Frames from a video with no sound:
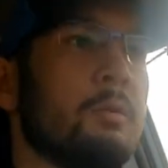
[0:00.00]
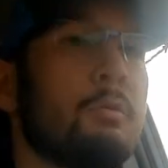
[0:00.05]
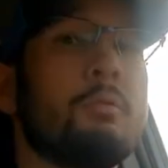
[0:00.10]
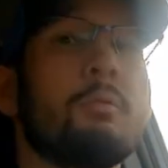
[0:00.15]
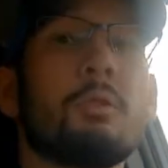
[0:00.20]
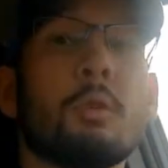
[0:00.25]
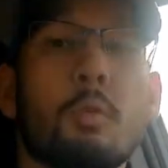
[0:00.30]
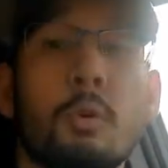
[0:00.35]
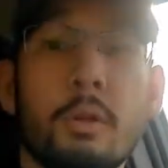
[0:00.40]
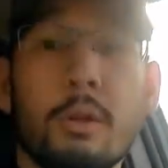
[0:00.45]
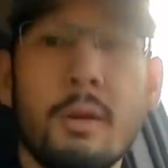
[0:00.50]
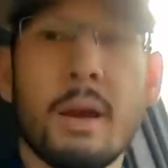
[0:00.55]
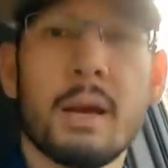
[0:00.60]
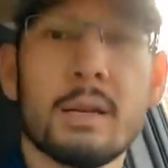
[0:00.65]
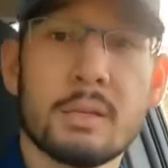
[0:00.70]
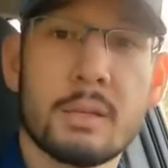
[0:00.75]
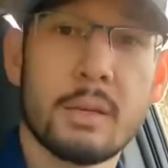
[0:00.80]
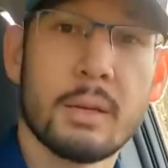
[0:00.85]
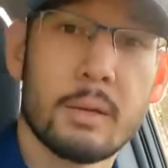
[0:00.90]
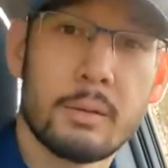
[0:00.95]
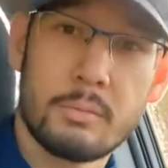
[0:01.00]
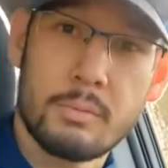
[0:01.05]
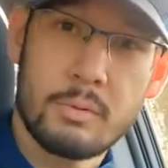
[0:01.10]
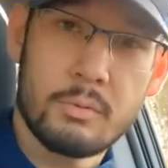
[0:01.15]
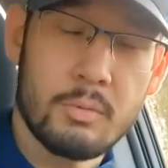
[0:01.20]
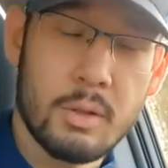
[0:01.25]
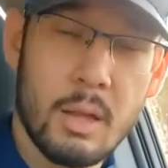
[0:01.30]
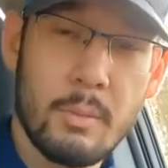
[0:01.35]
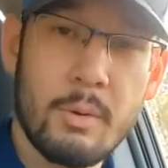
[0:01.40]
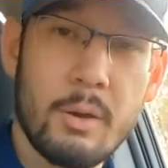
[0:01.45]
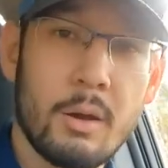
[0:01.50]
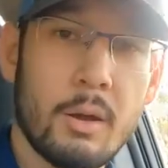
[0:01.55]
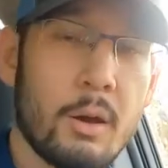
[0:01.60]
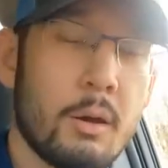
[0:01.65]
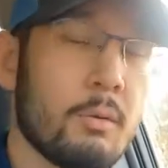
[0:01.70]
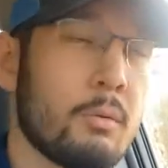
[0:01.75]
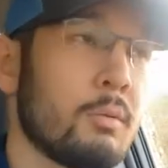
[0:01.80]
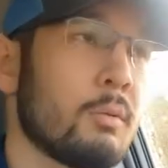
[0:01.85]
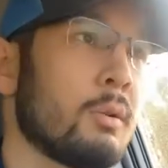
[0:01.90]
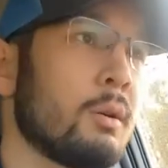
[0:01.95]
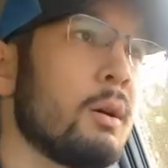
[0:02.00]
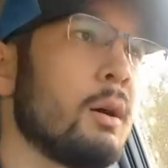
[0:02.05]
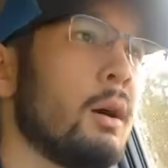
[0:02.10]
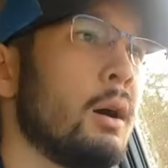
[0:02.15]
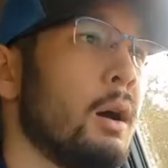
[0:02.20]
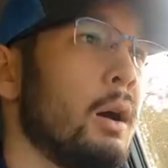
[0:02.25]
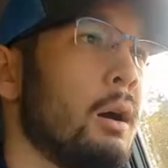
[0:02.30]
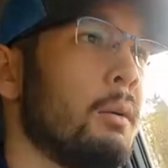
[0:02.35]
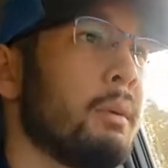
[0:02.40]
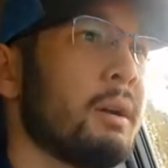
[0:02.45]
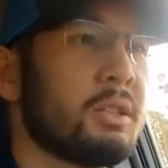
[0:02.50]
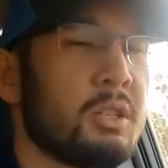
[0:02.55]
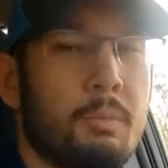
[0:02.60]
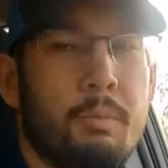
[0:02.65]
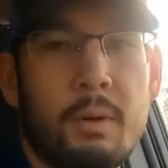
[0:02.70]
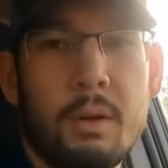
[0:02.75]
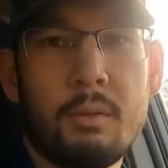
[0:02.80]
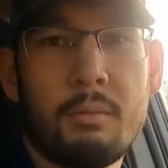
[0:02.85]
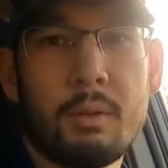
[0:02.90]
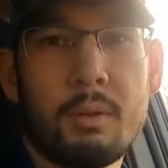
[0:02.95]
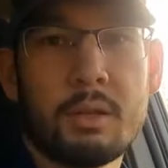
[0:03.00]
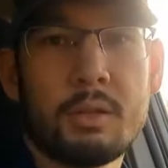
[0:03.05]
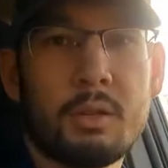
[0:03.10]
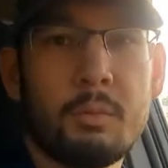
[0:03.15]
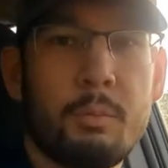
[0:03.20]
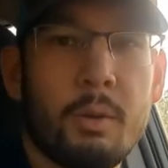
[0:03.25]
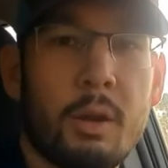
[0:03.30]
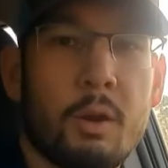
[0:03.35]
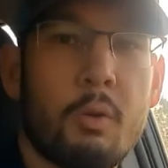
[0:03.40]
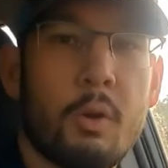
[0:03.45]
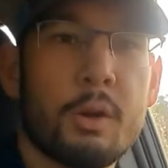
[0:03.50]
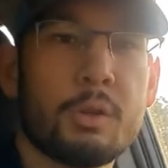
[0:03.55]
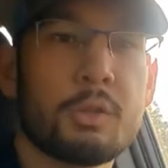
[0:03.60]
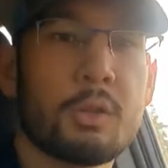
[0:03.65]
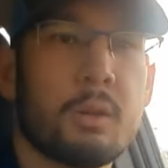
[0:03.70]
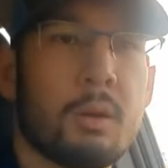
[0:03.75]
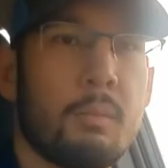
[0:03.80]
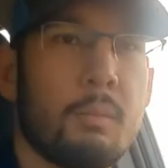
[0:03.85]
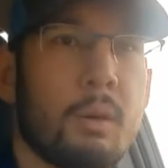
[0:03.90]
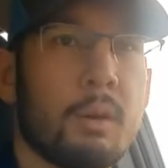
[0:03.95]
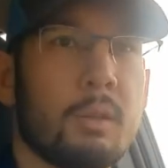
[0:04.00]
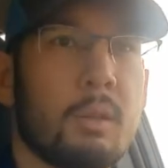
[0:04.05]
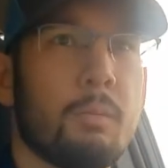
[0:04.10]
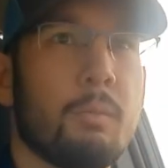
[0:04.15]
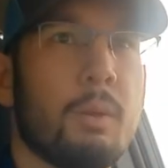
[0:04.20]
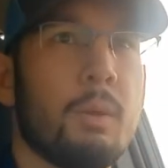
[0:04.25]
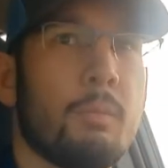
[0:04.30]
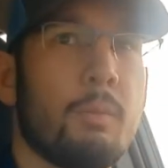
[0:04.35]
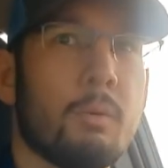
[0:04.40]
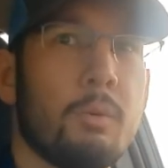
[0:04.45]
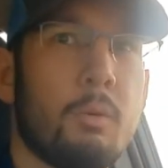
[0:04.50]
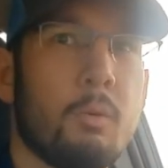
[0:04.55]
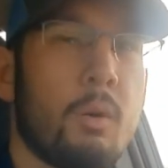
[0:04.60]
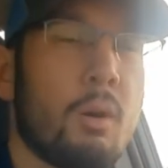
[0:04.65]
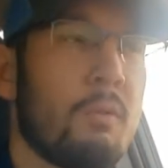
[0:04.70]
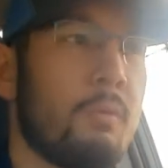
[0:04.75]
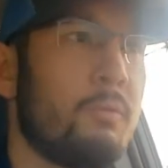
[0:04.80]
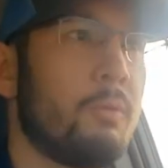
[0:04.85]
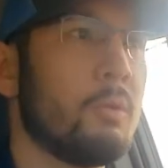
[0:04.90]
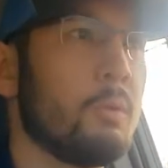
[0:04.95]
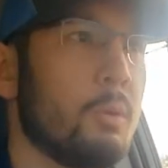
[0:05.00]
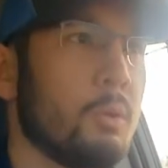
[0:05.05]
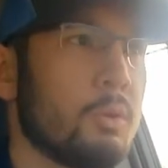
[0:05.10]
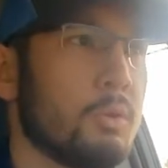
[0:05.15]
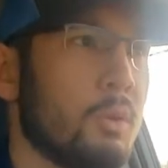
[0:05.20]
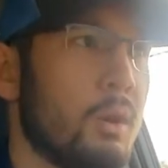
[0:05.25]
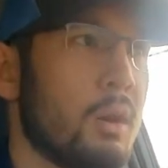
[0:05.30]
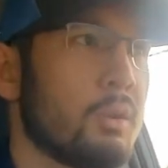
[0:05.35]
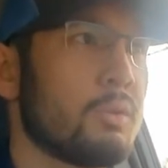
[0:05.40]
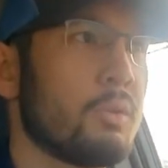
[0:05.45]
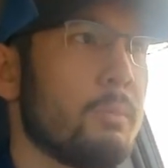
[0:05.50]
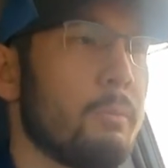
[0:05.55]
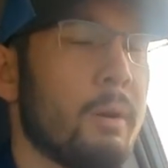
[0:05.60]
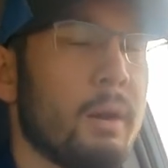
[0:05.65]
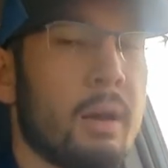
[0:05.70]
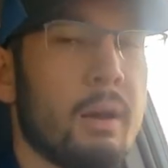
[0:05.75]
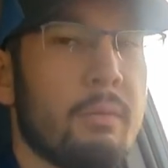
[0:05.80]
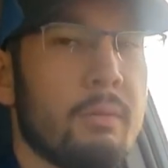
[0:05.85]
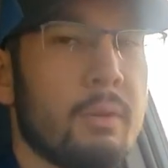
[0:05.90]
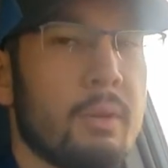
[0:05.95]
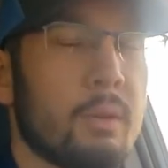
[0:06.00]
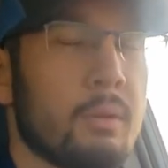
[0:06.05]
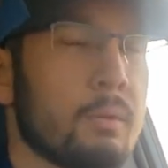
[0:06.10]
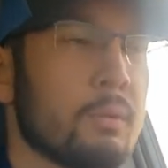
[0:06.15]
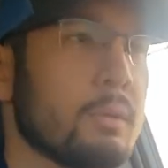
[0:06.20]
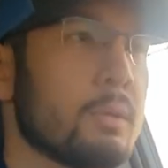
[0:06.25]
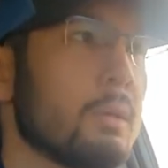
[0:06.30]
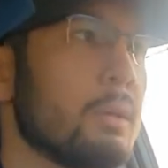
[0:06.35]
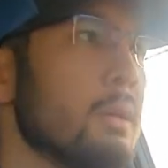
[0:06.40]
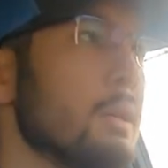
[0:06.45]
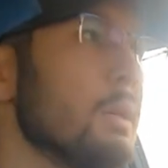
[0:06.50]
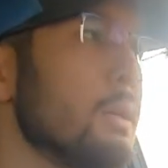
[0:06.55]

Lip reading: So what do you guys think? So let me know. That's a big question among the people who want 4-wheel drives or bug out vehicles.